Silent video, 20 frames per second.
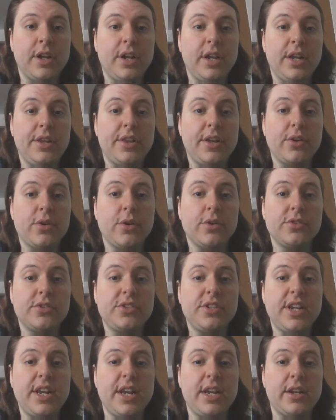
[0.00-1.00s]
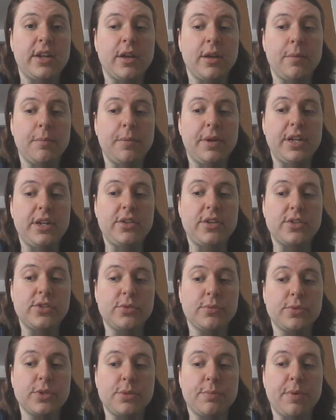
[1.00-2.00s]
He then calls Dean, but he
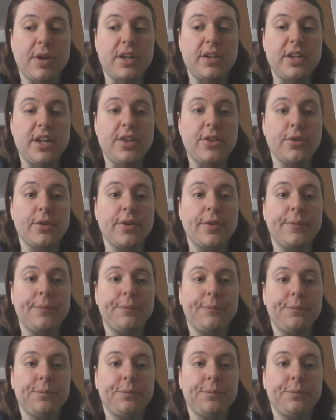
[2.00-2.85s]
doesn't respond either.